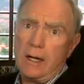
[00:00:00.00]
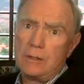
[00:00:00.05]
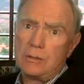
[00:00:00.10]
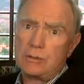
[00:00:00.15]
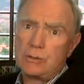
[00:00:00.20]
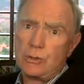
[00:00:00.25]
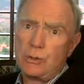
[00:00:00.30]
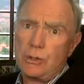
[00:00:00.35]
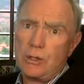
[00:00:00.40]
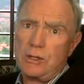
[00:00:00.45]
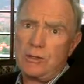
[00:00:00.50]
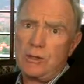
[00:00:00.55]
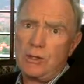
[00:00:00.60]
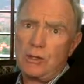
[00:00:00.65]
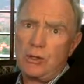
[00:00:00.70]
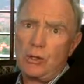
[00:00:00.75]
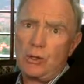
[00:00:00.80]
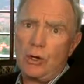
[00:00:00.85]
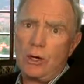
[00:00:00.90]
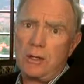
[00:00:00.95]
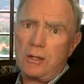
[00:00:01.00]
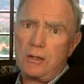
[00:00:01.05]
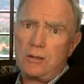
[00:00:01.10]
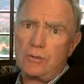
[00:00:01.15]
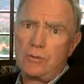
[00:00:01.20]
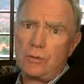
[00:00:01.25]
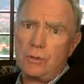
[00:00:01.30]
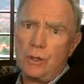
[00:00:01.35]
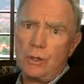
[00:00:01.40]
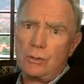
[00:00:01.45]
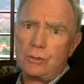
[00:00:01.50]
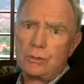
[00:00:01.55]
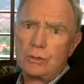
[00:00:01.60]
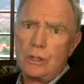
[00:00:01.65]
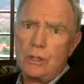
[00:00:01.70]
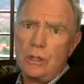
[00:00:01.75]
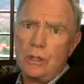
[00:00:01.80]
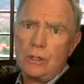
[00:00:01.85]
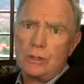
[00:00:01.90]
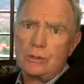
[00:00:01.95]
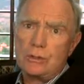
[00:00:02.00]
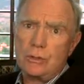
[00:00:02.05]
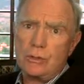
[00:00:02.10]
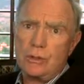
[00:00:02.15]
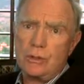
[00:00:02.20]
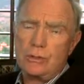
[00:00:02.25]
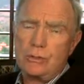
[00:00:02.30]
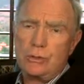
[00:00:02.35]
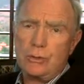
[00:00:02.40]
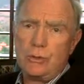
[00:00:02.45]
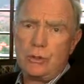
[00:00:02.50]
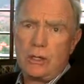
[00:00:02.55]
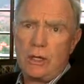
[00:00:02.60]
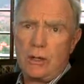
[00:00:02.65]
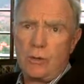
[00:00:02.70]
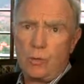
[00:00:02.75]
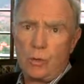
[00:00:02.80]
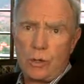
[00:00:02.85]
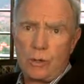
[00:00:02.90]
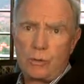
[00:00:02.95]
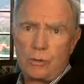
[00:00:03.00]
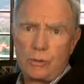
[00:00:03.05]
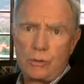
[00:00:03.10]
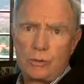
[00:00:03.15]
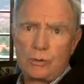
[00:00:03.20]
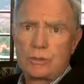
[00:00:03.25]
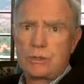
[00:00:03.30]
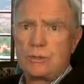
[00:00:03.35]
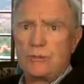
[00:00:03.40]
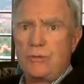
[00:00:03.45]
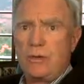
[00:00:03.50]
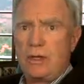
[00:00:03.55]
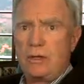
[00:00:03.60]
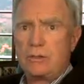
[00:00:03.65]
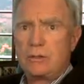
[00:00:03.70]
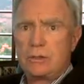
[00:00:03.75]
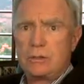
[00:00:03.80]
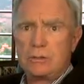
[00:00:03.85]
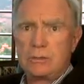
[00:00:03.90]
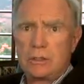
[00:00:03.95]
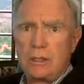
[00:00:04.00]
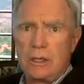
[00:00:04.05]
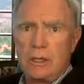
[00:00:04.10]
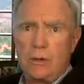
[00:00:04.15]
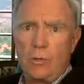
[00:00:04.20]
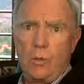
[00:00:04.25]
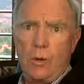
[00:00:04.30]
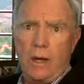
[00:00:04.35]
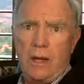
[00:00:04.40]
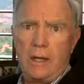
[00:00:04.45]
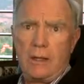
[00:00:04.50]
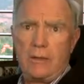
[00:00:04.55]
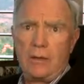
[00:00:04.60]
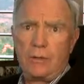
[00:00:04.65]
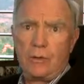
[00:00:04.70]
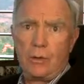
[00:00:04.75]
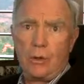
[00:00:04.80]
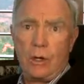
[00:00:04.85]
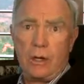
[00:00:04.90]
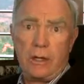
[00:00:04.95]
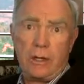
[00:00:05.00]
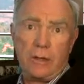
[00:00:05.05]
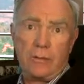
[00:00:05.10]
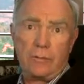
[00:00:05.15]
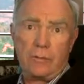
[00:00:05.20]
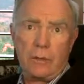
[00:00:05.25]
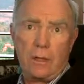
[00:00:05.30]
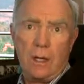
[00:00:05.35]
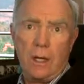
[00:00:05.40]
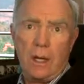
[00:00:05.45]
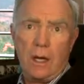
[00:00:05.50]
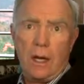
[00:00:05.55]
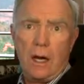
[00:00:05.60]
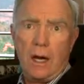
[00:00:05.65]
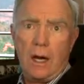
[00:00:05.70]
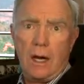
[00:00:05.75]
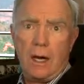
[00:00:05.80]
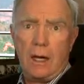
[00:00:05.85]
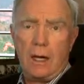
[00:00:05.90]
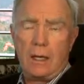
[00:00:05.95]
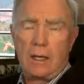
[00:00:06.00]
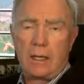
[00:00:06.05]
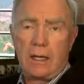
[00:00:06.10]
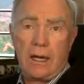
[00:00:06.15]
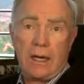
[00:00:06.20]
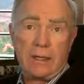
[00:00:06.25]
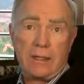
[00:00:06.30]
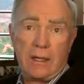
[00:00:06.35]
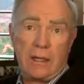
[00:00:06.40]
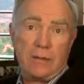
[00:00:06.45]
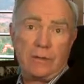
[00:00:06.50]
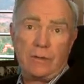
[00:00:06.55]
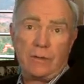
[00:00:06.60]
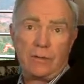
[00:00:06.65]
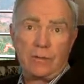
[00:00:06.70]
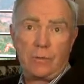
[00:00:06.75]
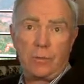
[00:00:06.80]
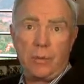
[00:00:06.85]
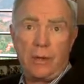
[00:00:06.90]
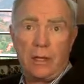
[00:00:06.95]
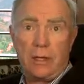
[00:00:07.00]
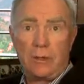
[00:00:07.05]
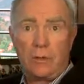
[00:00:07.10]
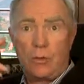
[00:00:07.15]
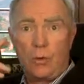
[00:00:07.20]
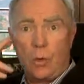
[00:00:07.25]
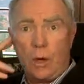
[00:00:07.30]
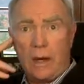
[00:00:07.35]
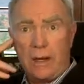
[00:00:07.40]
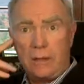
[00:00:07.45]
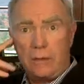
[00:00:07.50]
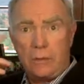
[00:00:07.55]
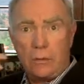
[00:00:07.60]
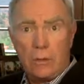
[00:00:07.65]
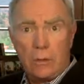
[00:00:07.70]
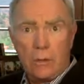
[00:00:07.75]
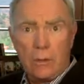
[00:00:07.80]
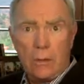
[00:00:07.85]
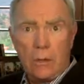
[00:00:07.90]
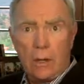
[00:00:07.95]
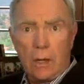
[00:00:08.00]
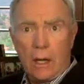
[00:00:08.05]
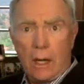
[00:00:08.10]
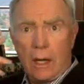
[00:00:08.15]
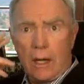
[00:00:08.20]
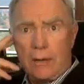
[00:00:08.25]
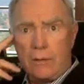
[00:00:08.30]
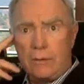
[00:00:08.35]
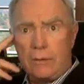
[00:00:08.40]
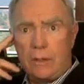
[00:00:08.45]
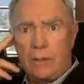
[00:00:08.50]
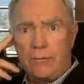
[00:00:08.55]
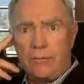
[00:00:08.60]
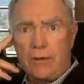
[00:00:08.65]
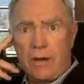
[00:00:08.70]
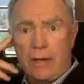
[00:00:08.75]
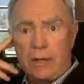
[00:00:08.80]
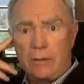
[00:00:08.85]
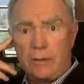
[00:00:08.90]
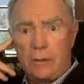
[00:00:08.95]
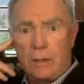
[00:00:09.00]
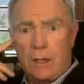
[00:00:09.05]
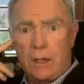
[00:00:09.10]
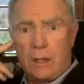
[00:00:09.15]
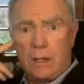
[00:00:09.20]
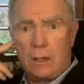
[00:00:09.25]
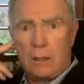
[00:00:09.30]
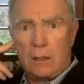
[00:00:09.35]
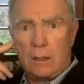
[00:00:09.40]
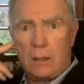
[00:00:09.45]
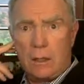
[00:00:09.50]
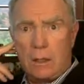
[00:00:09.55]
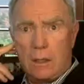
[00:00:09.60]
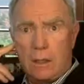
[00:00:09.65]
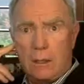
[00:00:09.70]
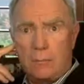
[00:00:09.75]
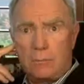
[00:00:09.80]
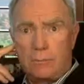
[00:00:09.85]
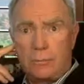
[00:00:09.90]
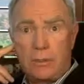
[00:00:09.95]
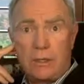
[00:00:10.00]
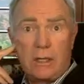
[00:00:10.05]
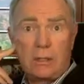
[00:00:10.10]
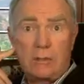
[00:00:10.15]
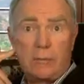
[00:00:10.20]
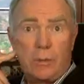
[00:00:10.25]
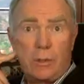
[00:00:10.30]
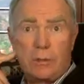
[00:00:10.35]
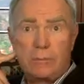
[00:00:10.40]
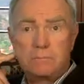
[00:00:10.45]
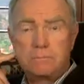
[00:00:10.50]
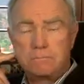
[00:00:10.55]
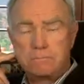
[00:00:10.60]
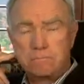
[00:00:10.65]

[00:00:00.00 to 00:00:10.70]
certainly than the audience knows, so that you can work with those conventions in a way that the audience can't anticipate quite and find predictable.